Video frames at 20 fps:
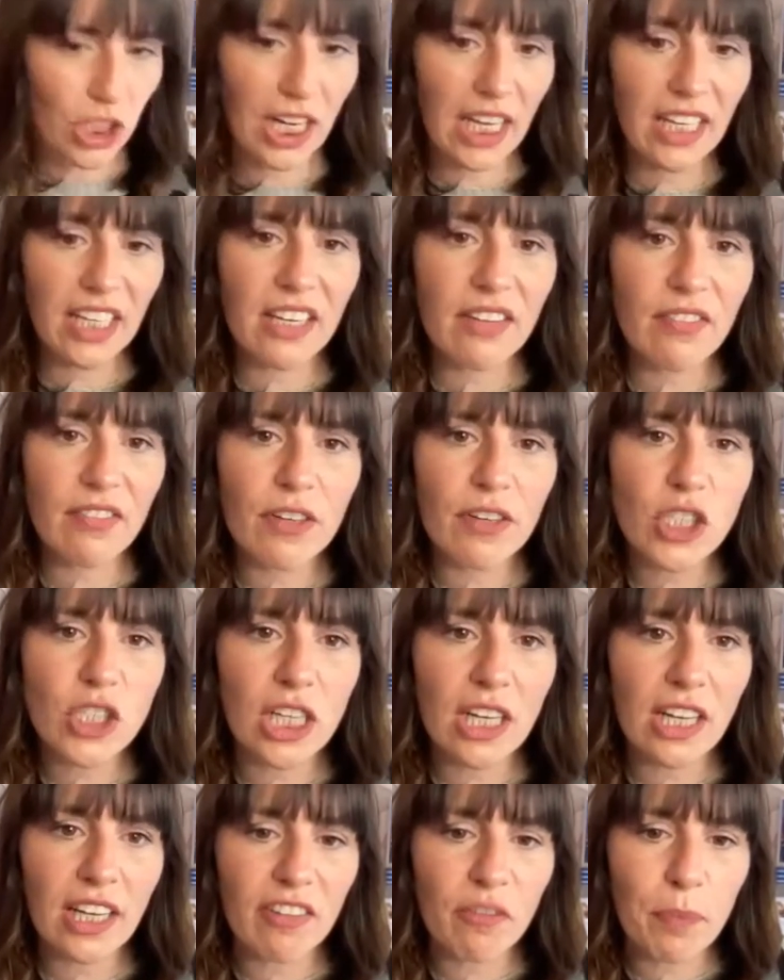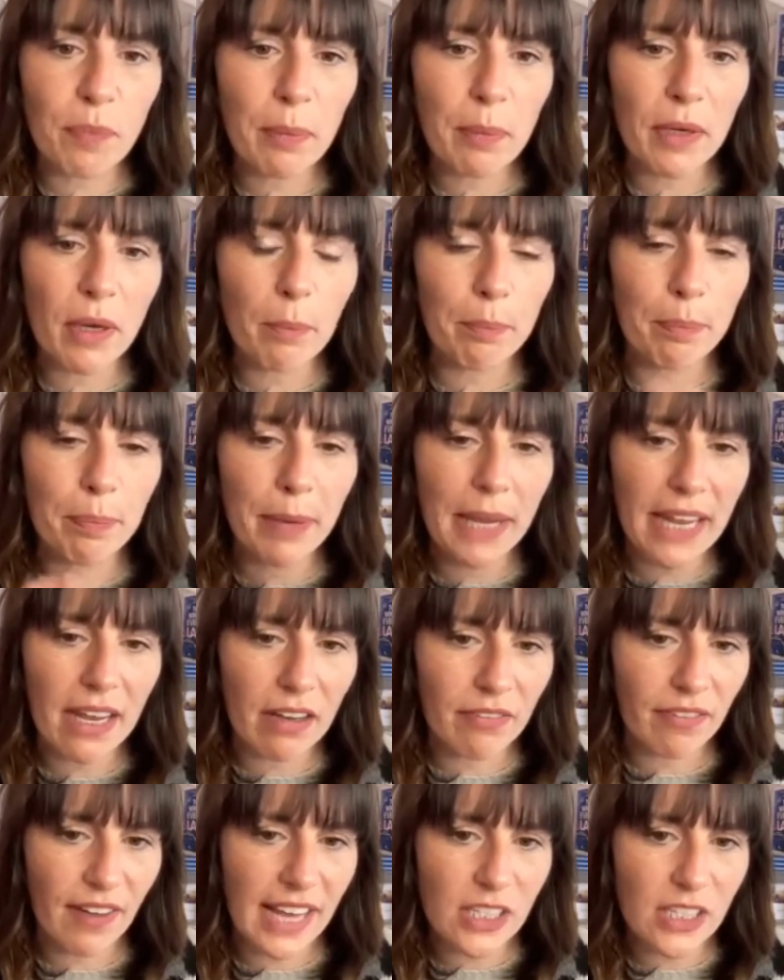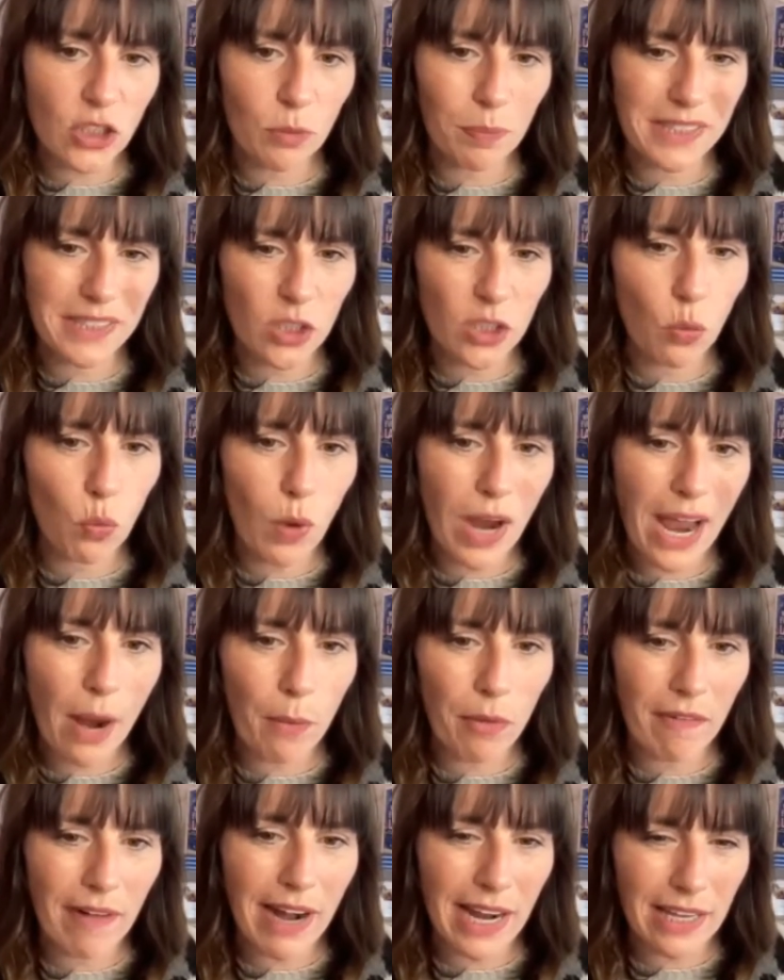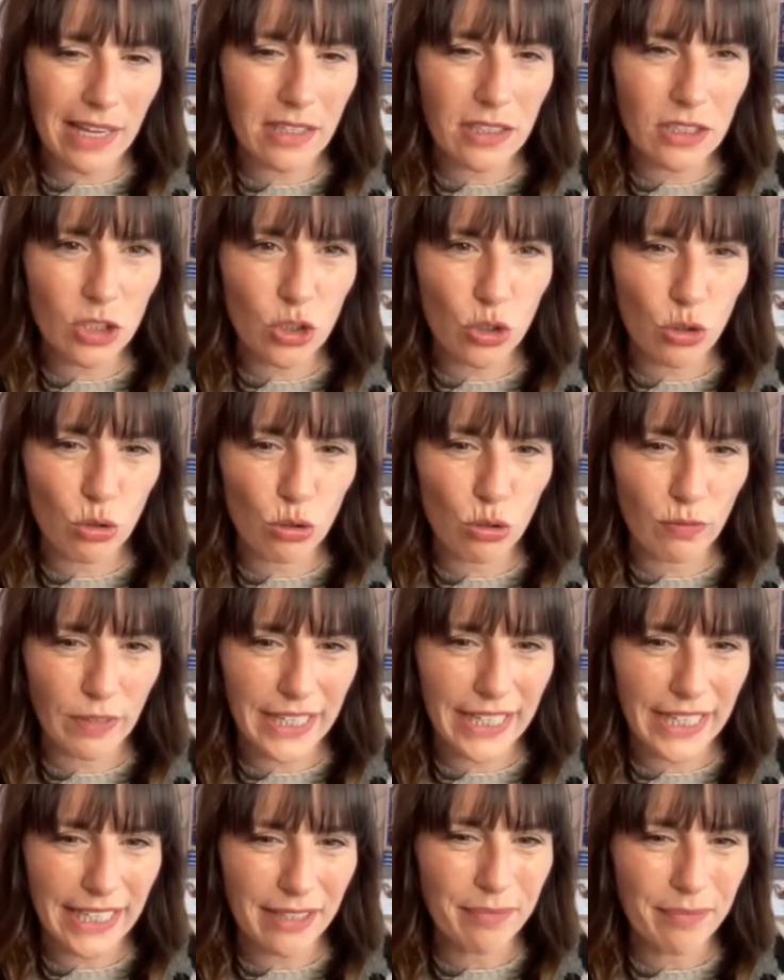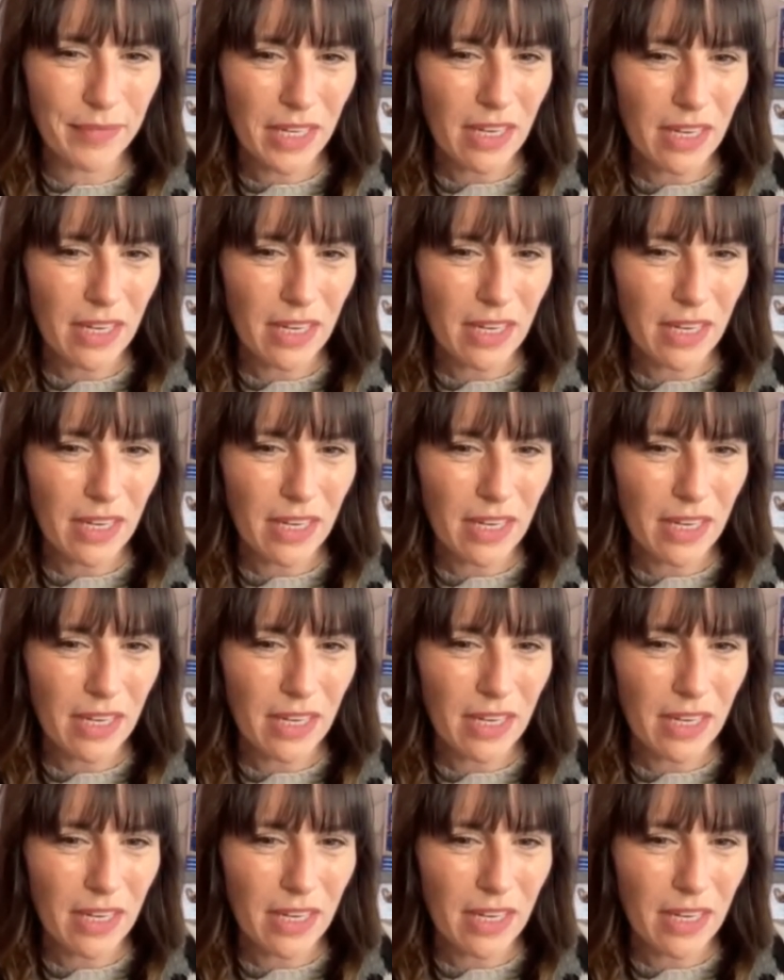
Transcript: shall I give people a bit of heads up as to where we're at in the story?